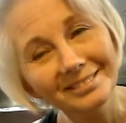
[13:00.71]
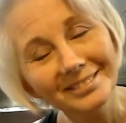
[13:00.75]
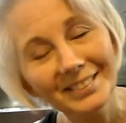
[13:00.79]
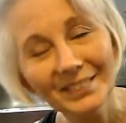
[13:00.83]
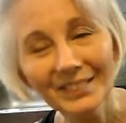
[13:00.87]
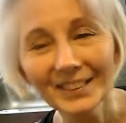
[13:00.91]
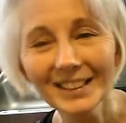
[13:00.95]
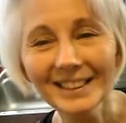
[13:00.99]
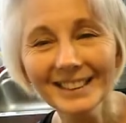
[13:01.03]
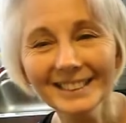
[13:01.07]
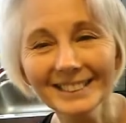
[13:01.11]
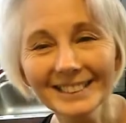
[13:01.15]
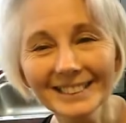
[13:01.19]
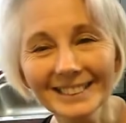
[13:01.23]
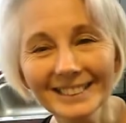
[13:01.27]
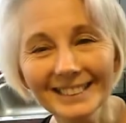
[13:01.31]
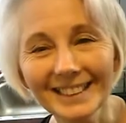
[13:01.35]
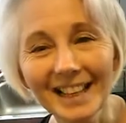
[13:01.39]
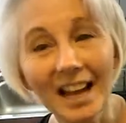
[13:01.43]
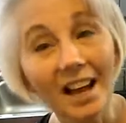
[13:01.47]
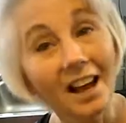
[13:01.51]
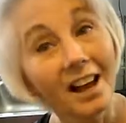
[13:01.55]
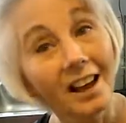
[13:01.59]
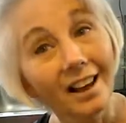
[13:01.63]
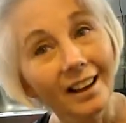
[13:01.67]
Okay?
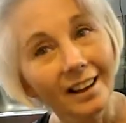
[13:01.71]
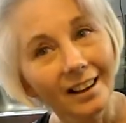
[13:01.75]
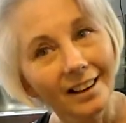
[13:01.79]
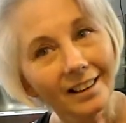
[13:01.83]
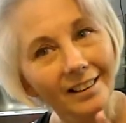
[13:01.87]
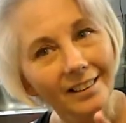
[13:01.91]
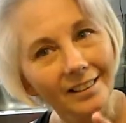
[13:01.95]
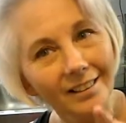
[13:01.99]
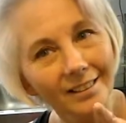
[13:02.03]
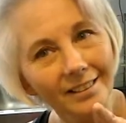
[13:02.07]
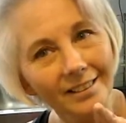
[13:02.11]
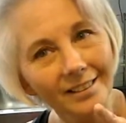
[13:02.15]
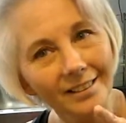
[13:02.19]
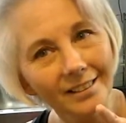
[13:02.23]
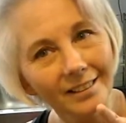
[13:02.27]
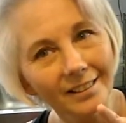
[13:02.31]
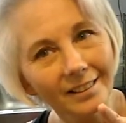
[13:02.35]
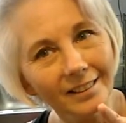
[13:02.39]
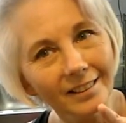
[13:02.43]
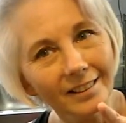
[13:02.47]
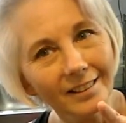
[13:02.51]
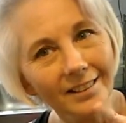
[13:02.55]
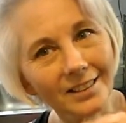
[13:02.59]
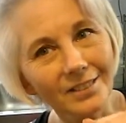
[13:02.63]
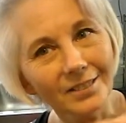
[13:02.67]
Till the
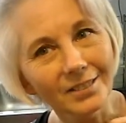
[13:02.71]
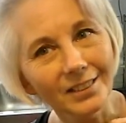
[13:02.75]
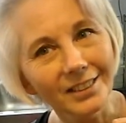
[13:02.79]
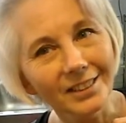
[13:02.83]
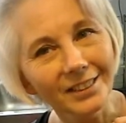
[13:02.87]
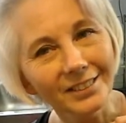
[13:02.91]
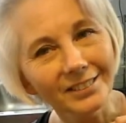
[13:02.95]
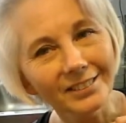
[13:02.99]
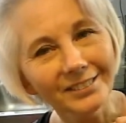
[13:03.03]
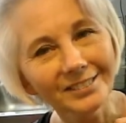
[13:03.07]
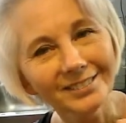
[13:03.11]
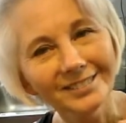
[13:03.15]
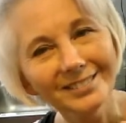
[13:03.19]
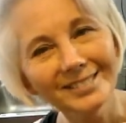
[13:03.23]
next video.